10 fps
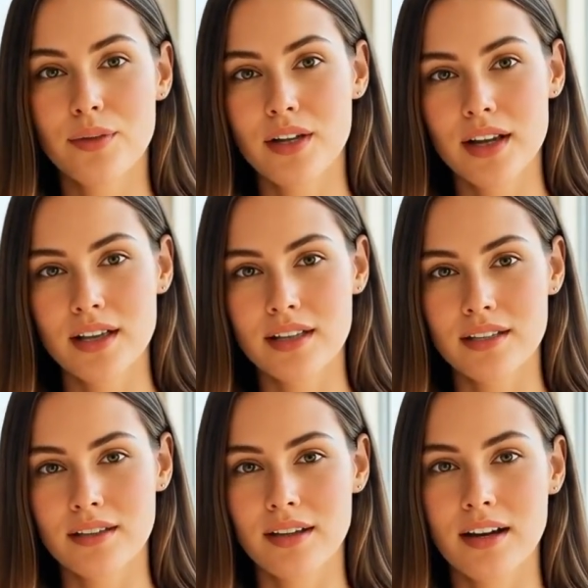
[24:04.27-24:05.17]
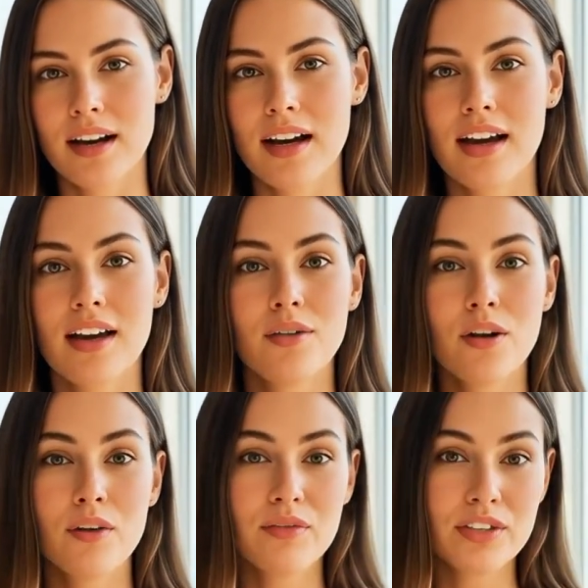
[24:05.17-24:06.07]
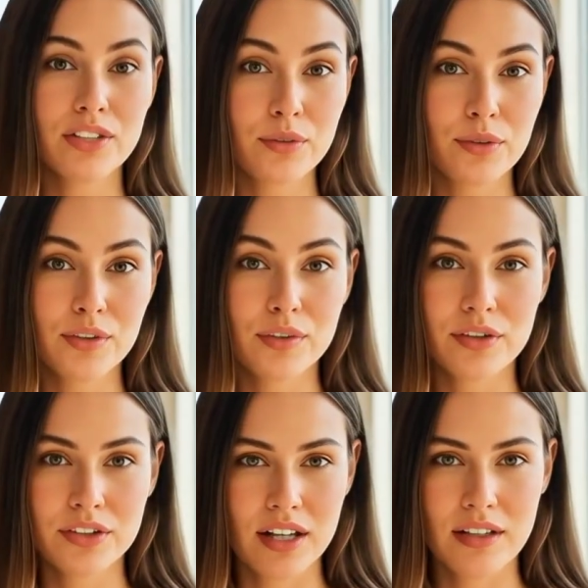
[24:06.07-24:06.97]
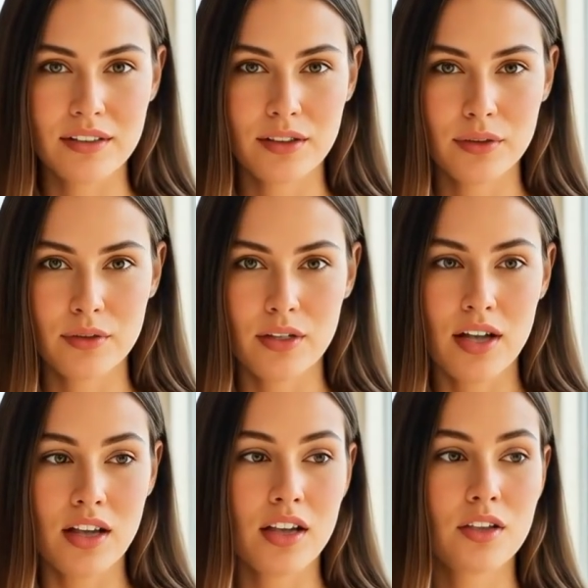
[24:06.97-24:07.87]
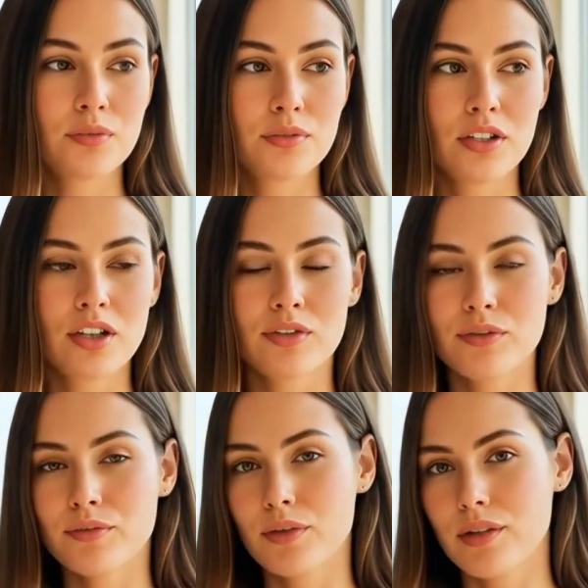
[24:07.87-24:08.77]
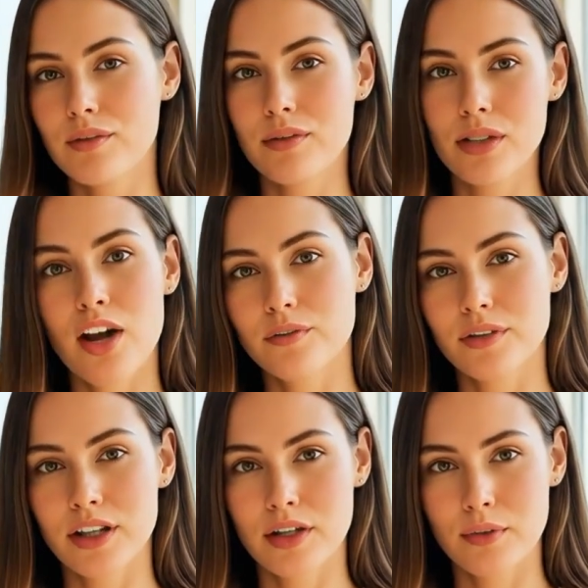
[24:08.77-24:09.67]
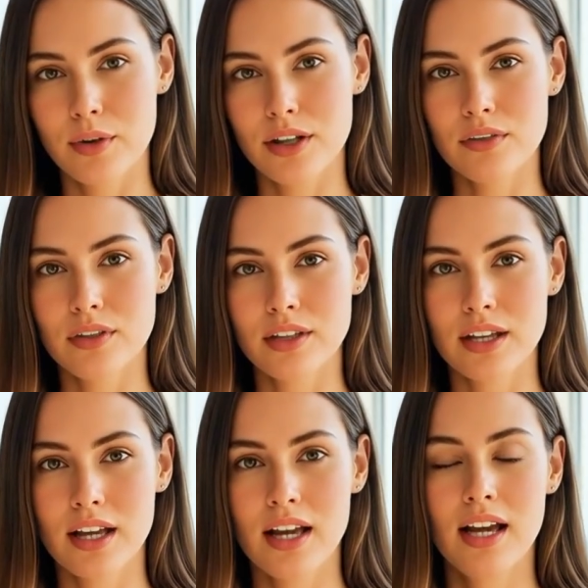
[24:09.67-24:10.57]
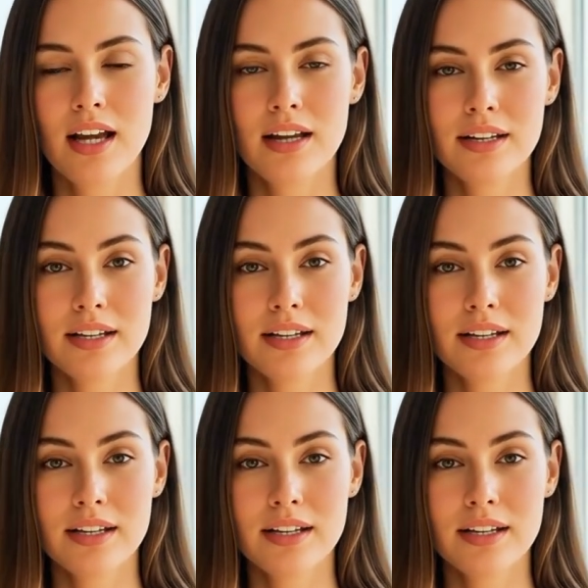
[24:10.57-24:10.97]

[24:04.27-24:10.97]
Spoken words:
Life has opened one door, Martha said, but it's up to you to see what other doors are waiting to be discovered.